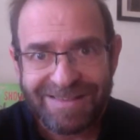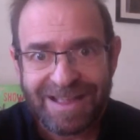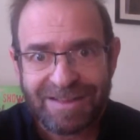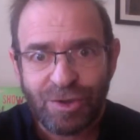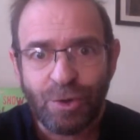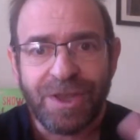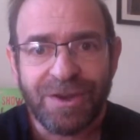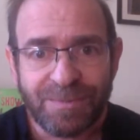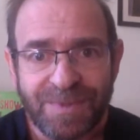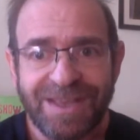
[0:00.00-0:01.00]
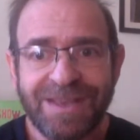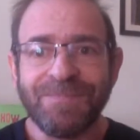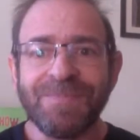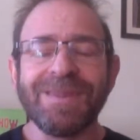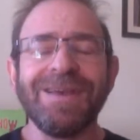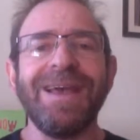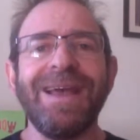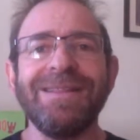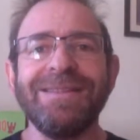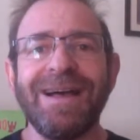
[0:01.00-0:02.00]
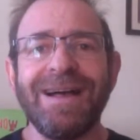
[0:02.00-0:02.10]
that you hear me, and